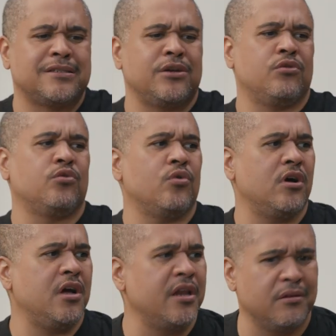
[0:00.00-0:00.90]
zero to a
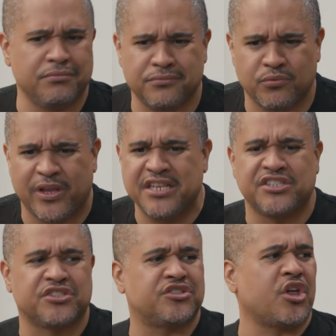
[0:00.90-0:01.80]
hundred. Yeah. But he's
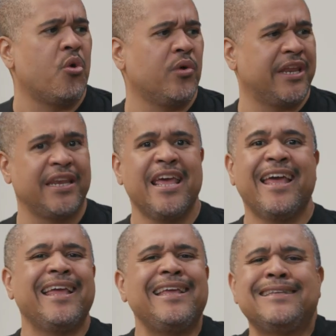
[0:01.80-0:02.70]
just yeah. throwing it.
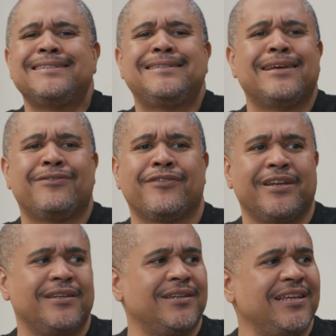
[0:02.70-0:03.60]
He's
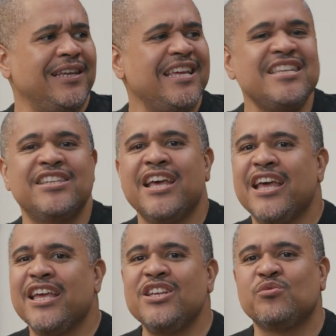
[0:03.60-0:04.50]
different. Yeah. He's
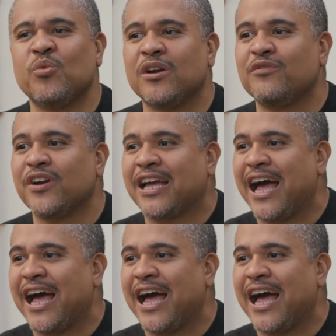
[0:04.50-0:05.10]
he's one of a